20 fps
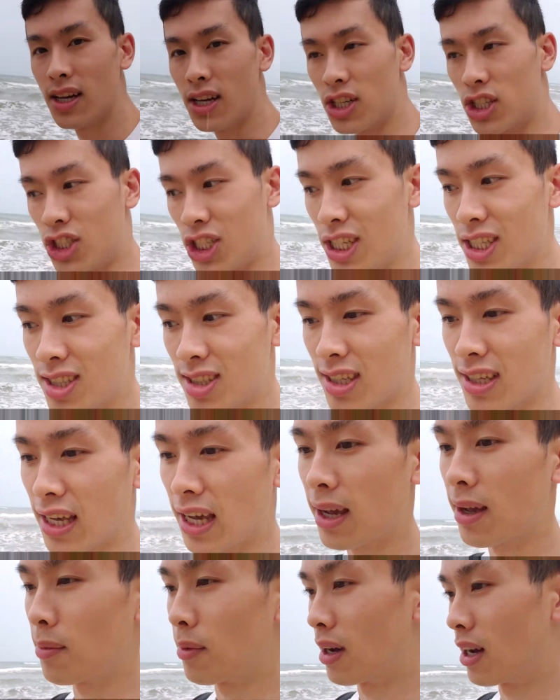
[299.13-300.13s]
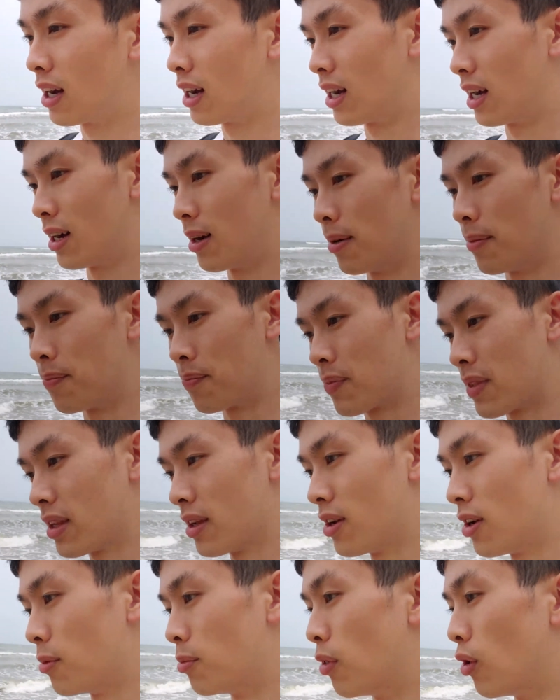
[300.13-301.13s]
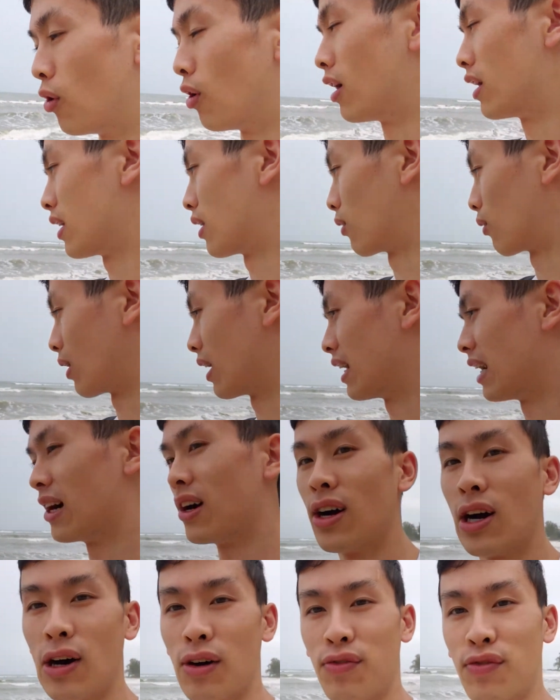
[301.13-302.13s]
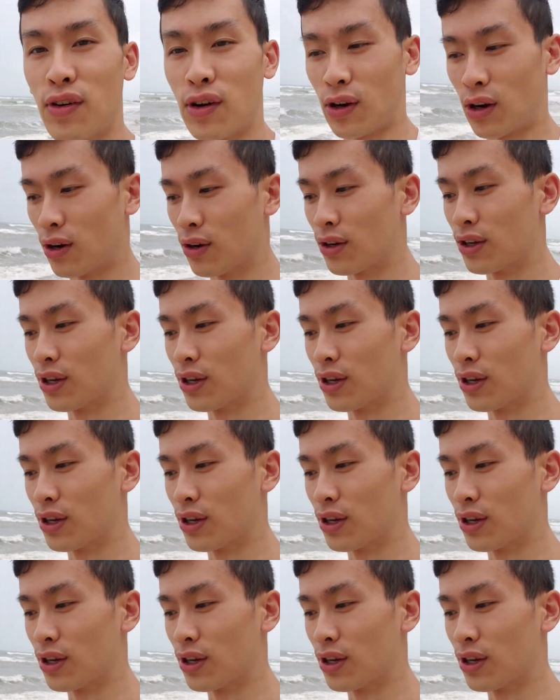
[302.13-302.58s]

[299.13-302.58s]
she's singing Moana right now, How Far I'll